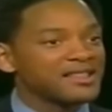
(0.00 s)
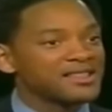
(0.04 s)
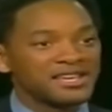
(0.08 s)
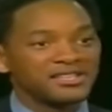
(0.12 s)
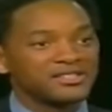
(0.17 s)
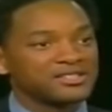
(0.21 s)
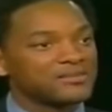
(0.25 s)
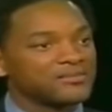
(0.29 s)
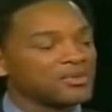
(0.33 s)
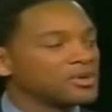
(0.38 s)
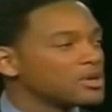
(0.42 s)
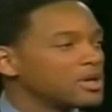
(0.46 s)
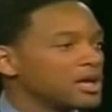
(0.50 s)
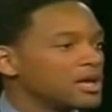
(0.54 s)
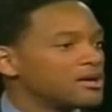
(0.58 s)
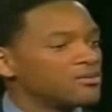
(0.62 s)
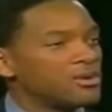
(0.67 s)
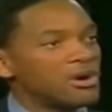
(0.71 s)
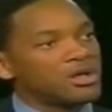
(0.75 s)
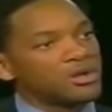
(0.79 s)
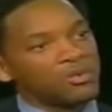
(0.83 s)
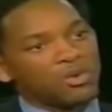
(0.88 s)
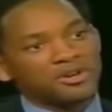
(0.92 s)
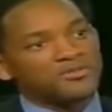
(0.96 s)
Really
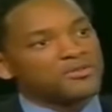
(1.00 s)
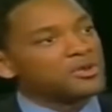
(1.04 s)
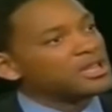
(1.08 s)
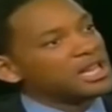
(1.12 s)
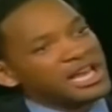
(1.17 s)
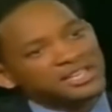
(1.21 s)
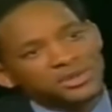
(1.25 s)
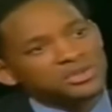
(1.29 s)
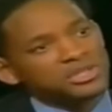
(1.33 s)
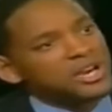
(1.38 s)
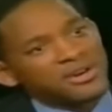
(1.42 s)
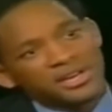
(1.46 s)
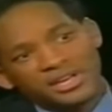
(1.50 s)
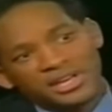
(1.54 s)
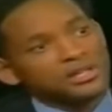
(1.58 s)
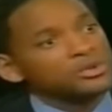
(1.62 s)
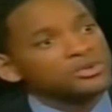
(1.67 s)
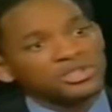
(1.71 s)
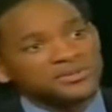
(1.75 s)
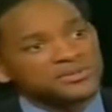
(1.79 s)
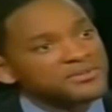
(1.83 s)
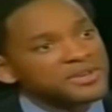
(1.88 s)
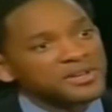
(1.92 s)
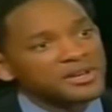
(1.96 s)
popular YouTube
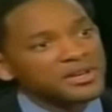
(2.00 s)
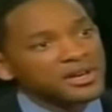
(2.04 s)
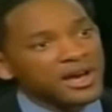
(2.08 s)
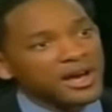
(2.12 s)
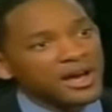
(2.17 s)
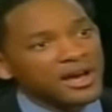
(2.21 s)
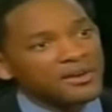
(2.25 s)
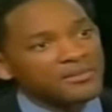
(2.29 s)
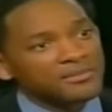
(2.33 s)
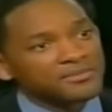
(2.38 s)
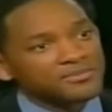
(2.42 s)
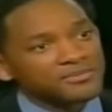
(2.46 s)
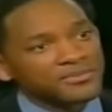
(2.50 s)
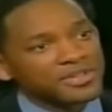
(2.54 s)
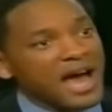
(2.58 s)
motivational video.